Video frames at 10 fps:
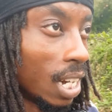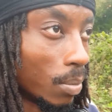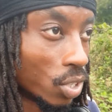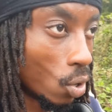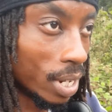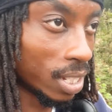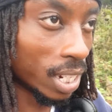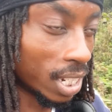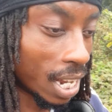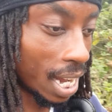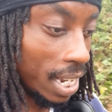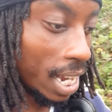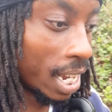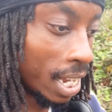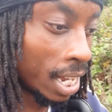I'm so into this guy,
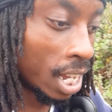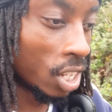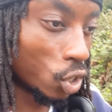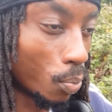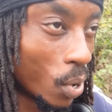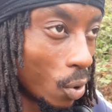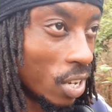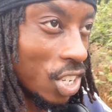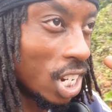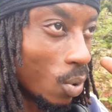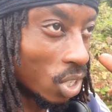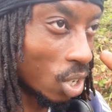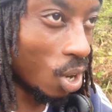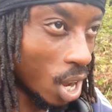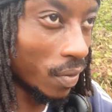yeah? To the point where she wants to
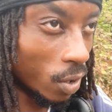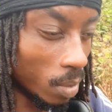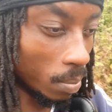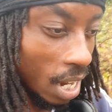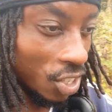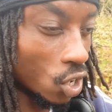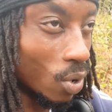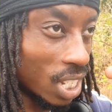learn from him and she wants